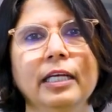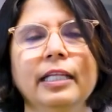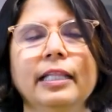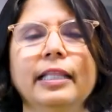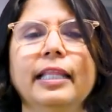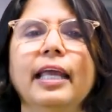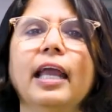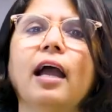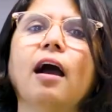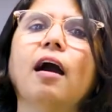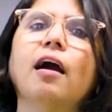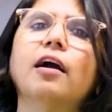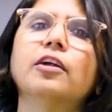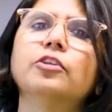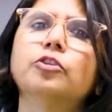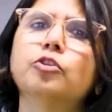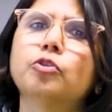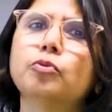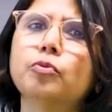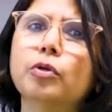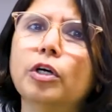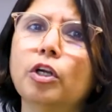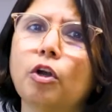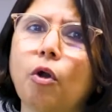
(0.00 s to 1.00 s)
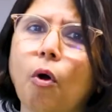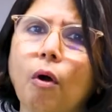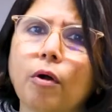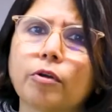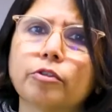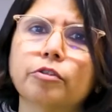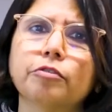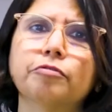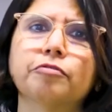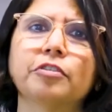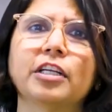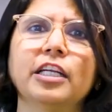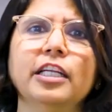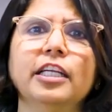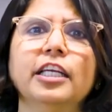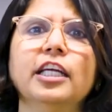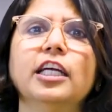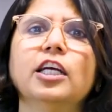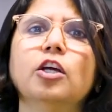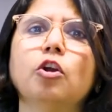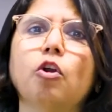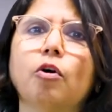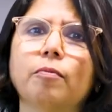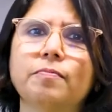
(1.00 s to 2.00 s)
They are through a lot of
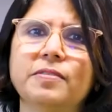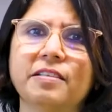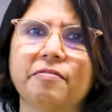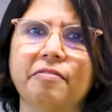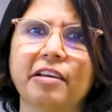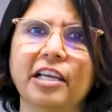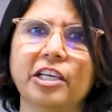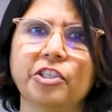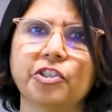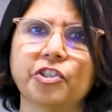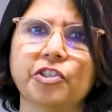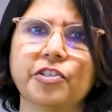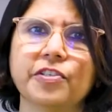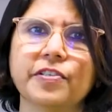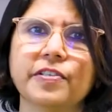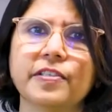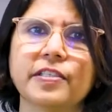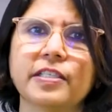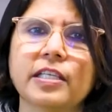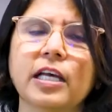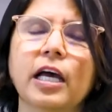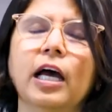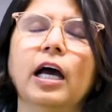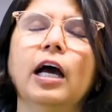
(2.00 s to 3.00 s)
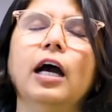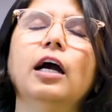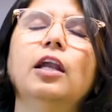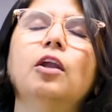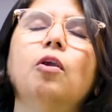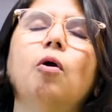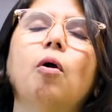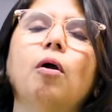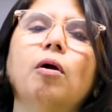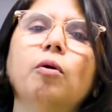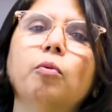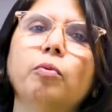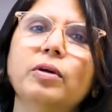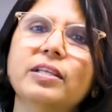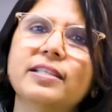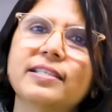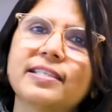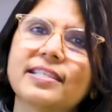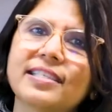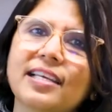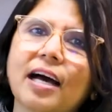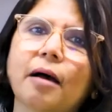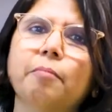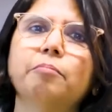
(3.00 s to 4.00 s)
clinical observations along with
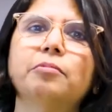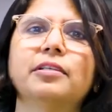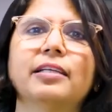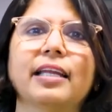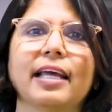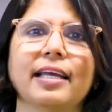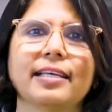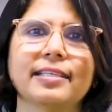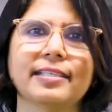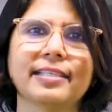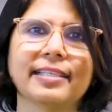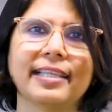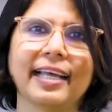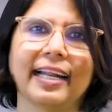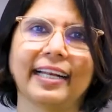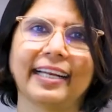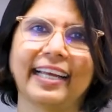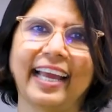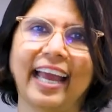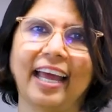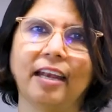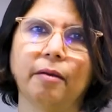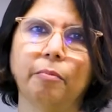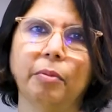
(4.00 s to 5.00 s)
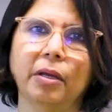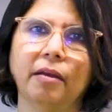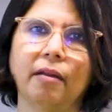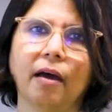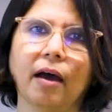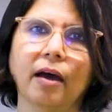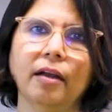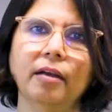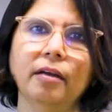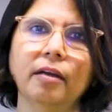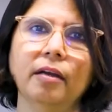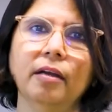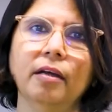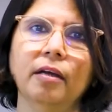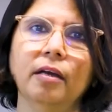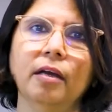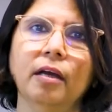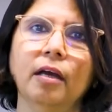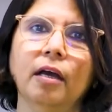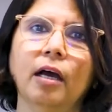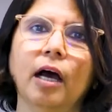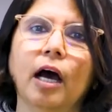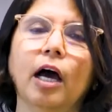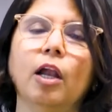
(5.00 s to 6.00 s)
some tests that can be done
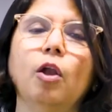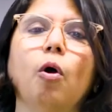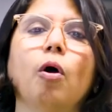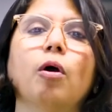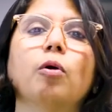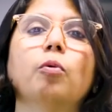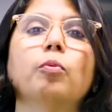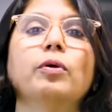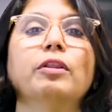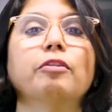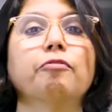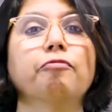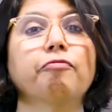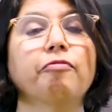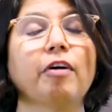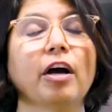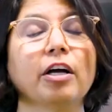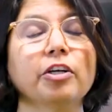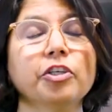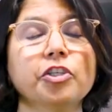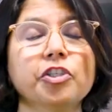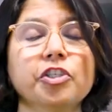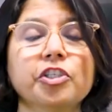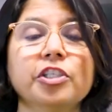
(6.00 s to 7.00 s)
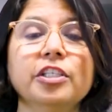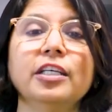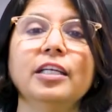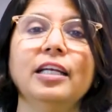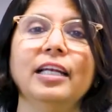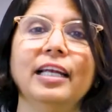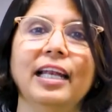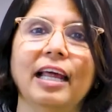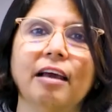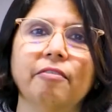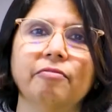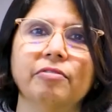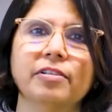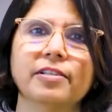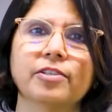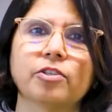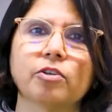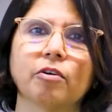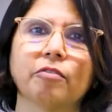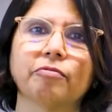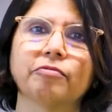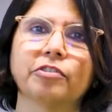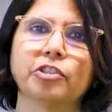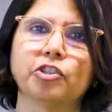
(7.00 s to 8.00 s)
along with functional levels
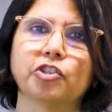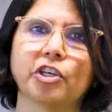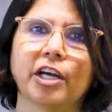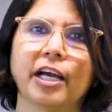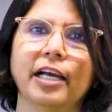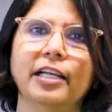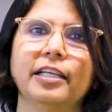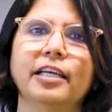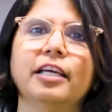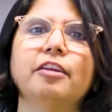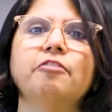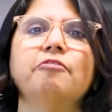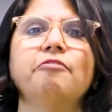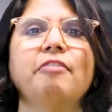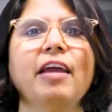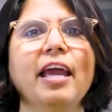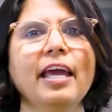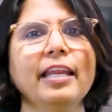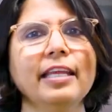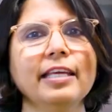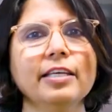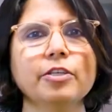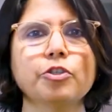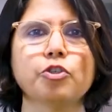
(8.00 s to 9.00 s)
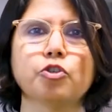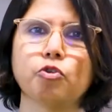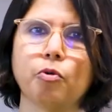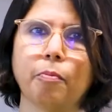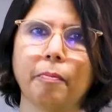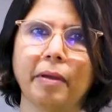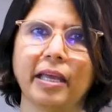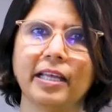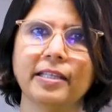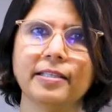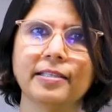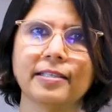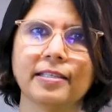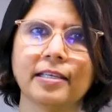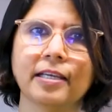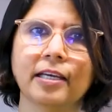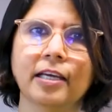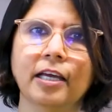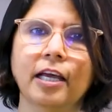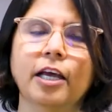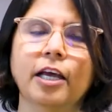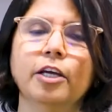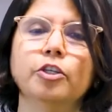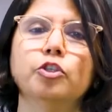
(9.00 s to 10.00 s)
of the child in various domains
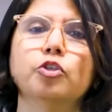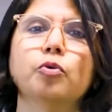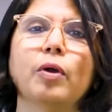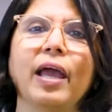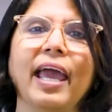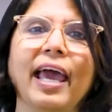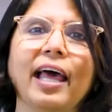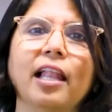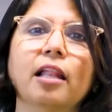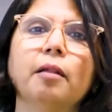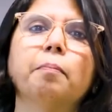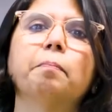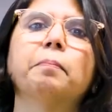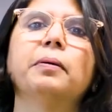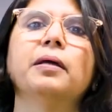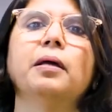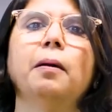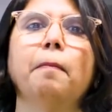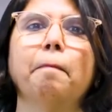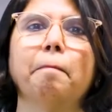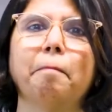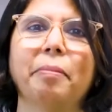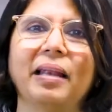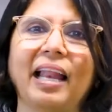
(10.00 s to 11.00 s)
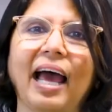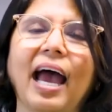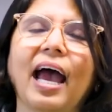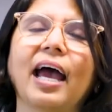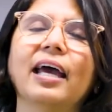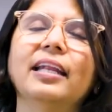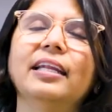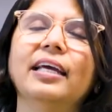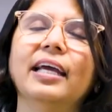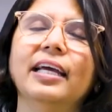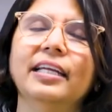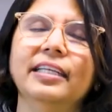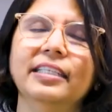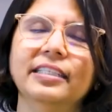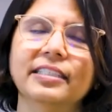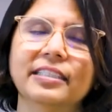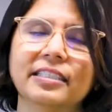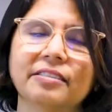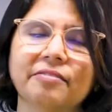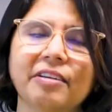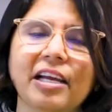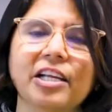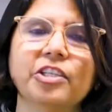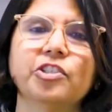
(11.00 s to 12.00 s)
to help plan an
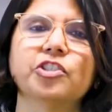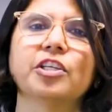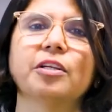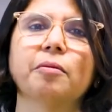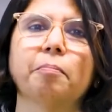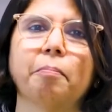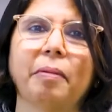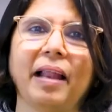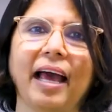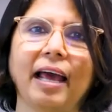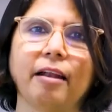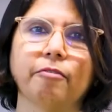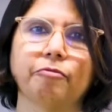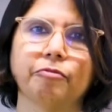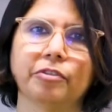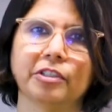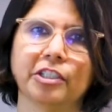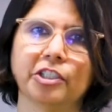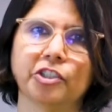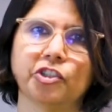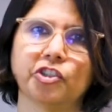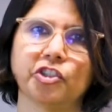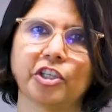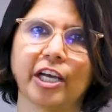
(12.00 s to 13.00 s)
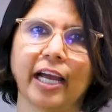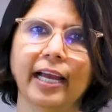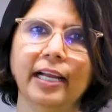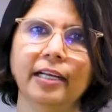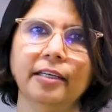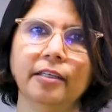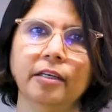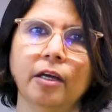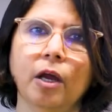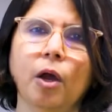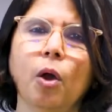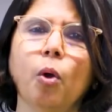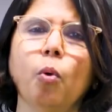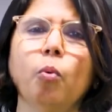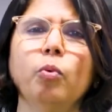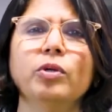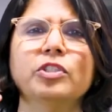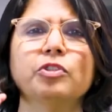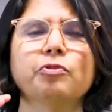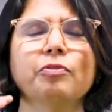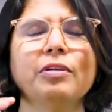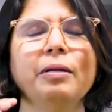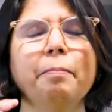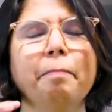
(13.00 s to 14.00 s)
intervention plan for the child,
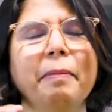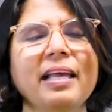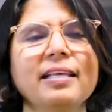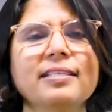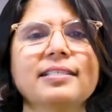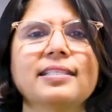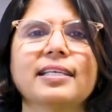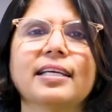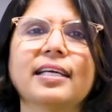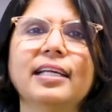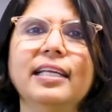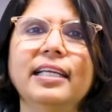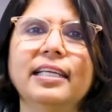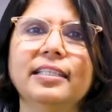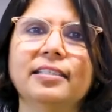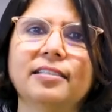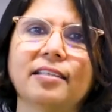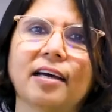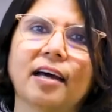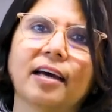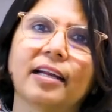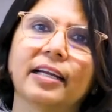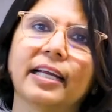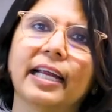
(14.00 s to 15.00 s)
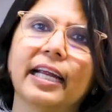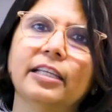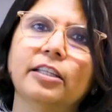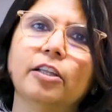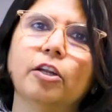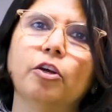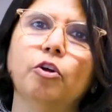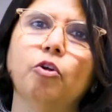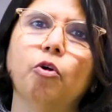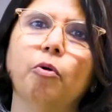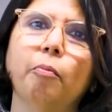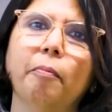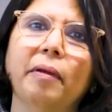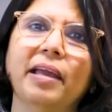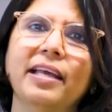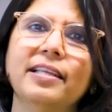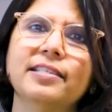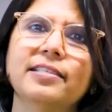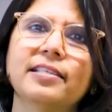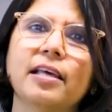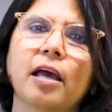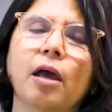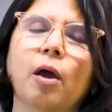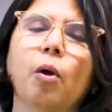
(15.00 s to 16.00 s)
which will basically target the
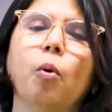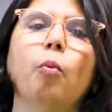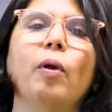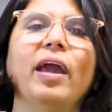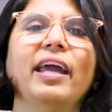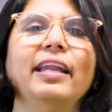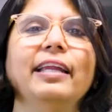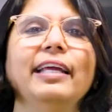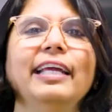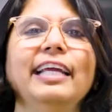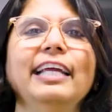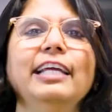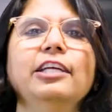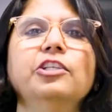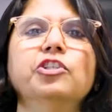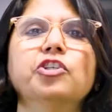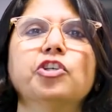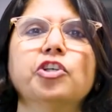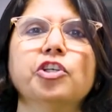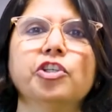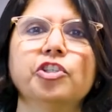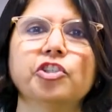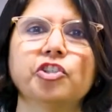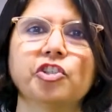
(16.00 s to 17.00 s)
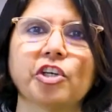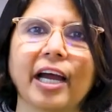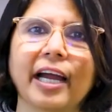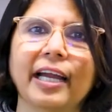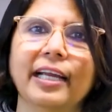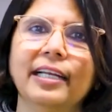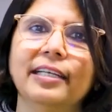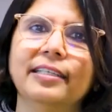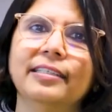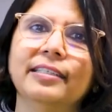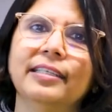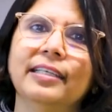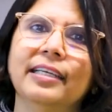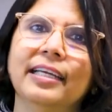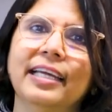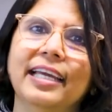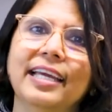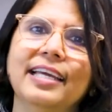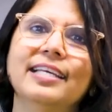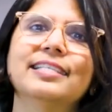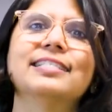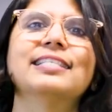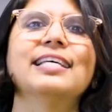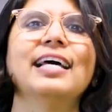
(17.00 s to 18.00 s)
domains where each child
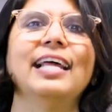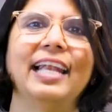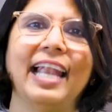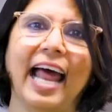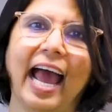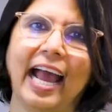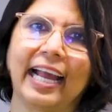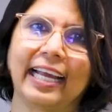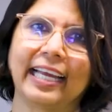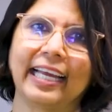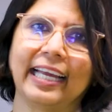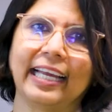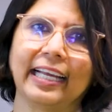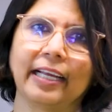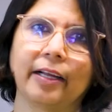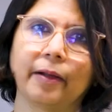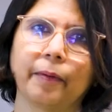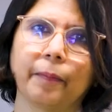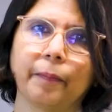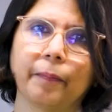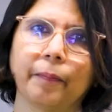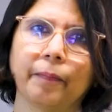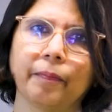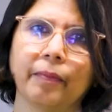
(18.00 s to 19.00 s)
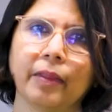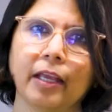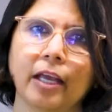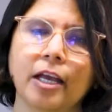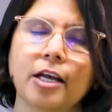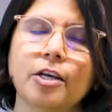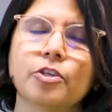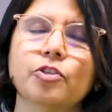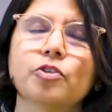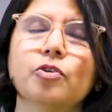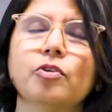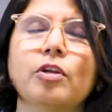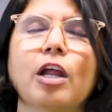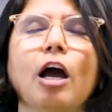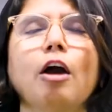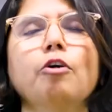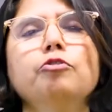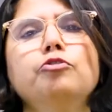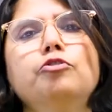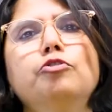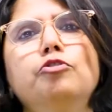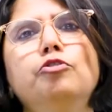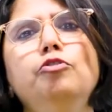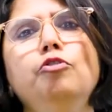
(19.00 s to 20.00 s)
is lacking. So now
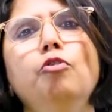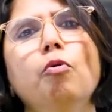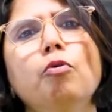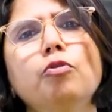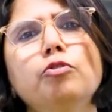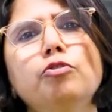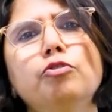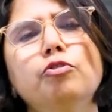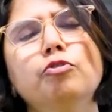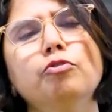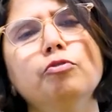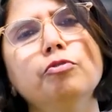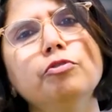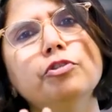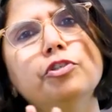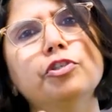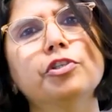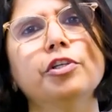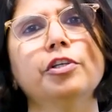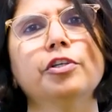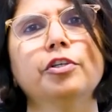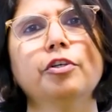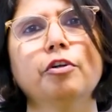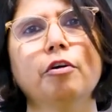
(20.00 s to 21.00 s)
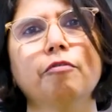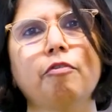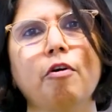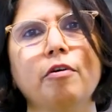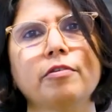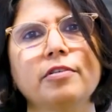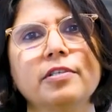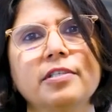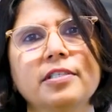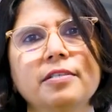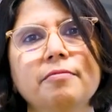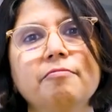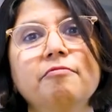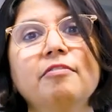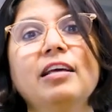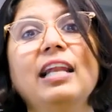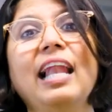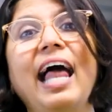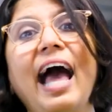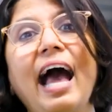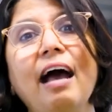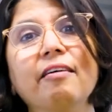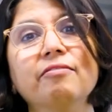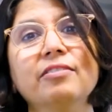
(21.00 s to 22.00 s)
no two children of autism will
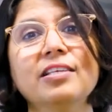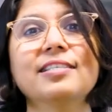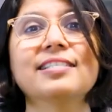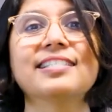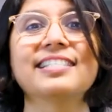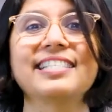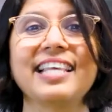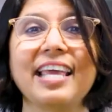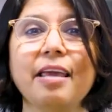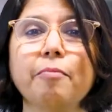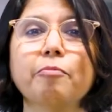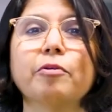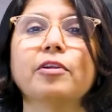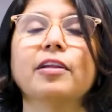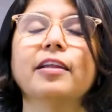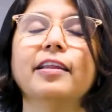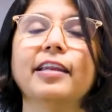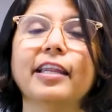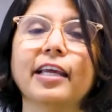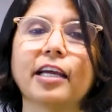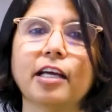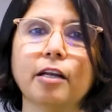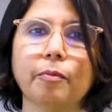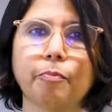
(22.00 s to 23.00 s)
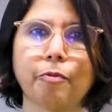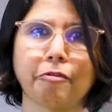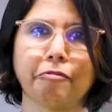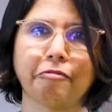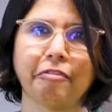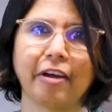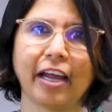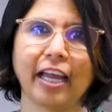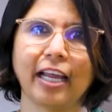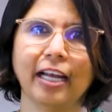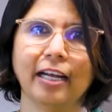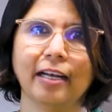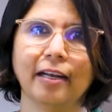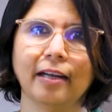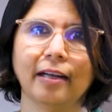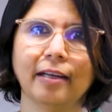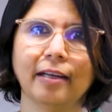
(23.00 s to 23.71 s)
have the same clinical profile.